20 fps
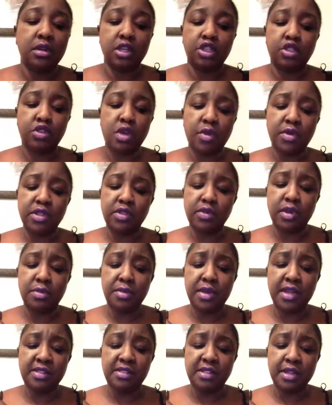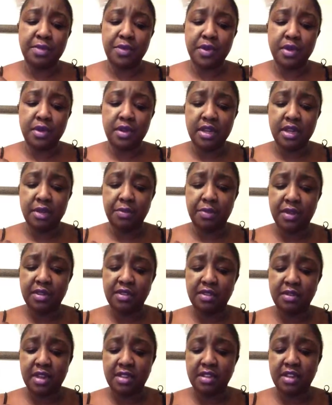Because you always want to mix up your lip
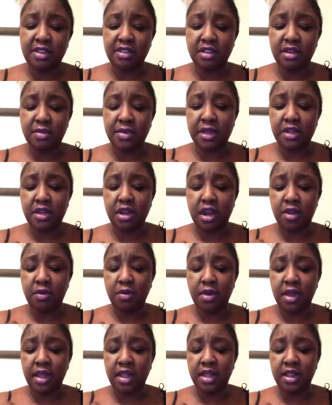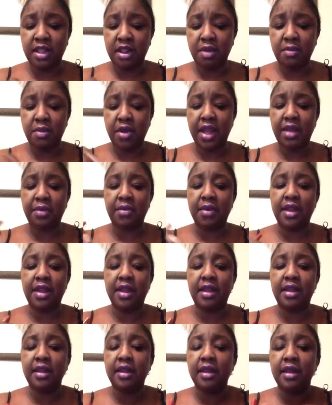pencil because there's going to be a dark red and then a bright
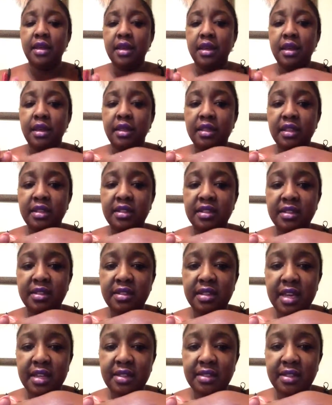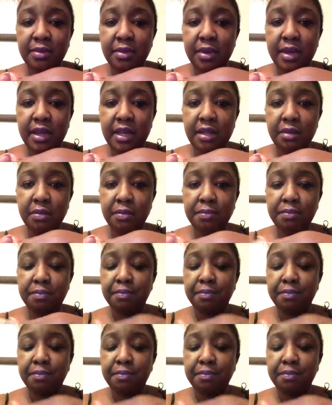red. This is Sexy Red.